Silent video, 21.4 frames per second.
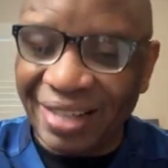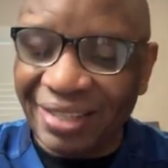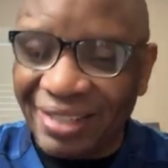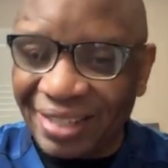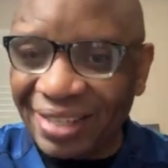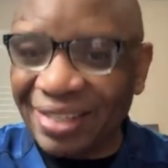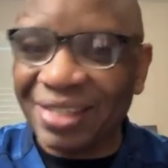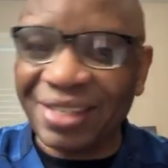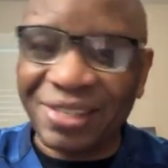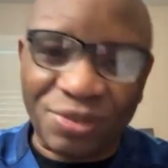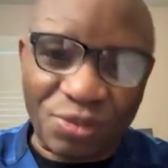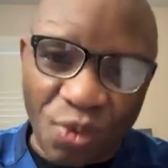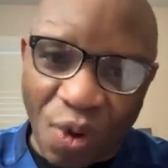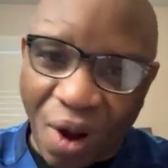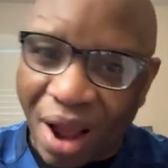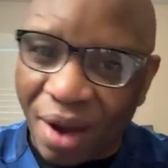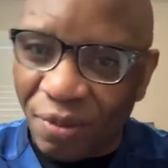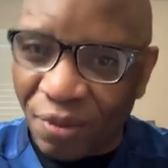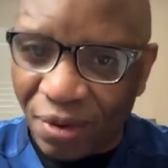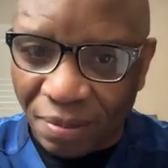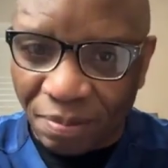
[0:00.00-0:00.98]
And this is
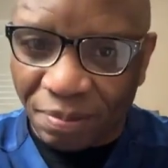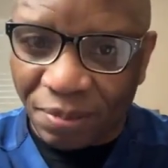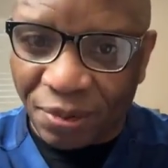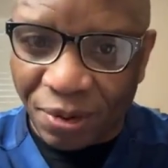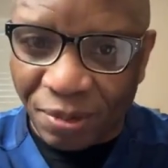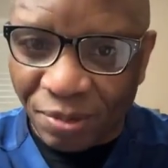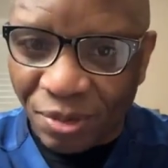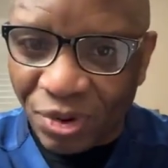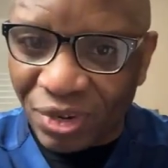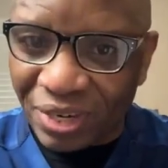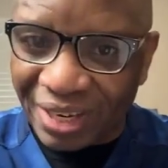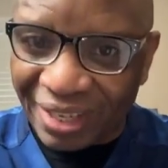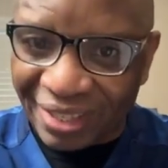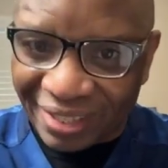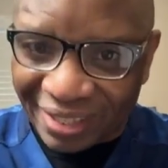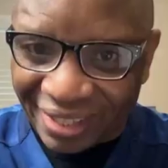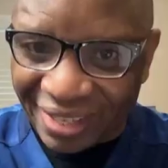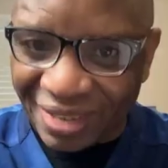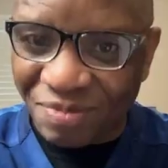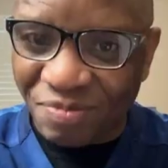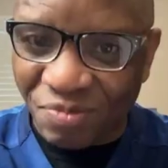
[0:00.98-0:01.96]
why we promote the
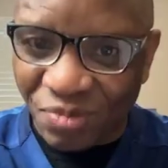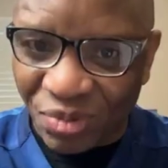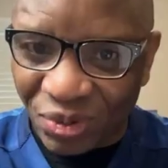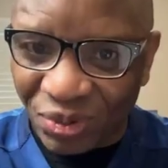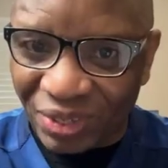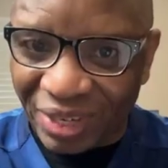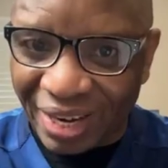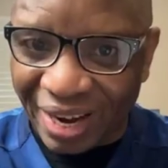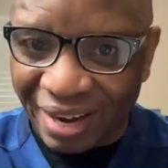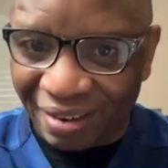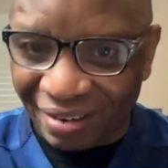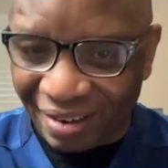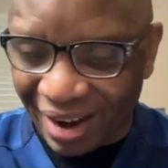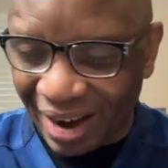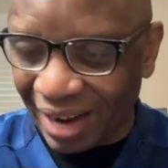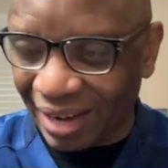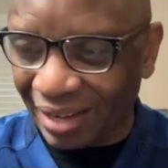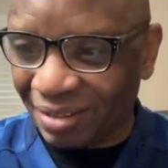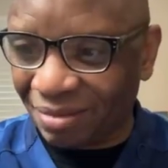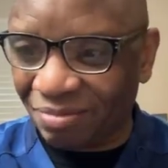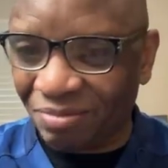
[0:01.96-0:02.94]
team builder,
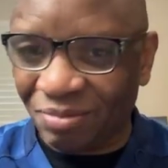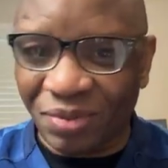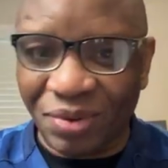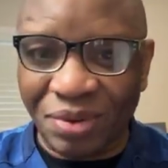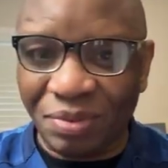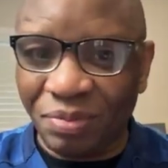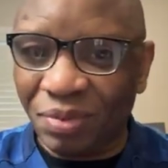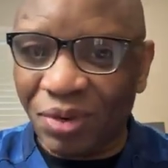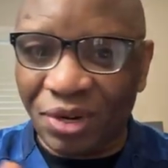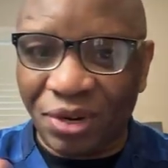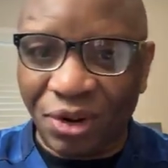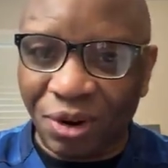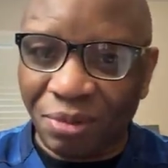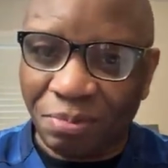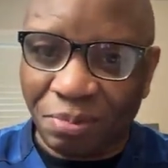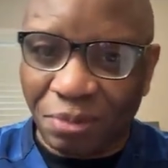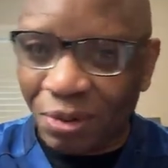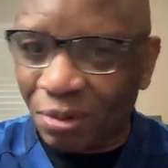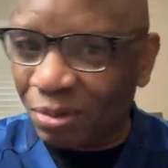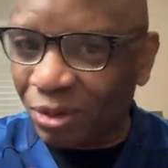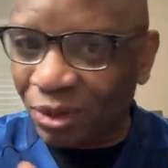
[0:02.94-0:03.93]
right? We
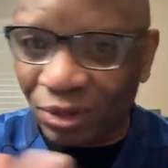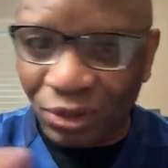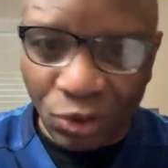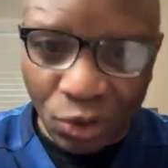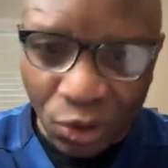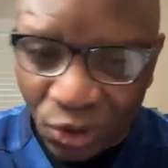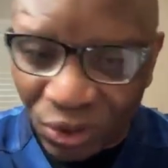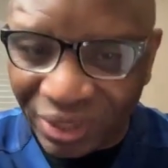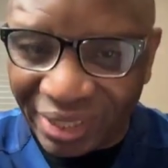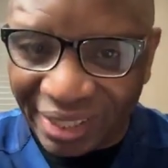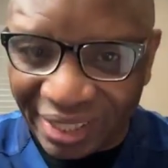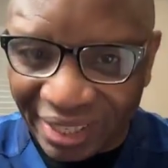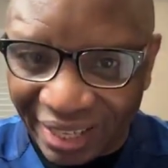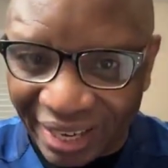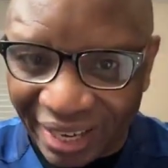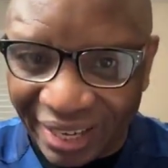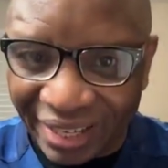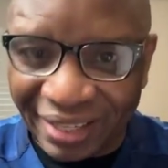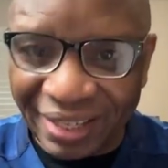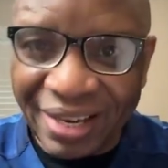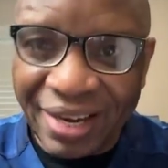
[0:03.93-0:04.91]
don't promote low
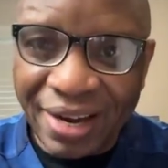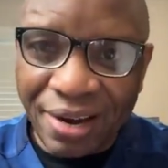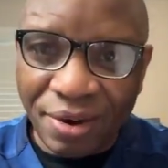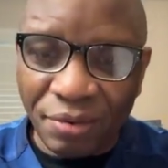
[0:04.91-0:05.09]
ticket.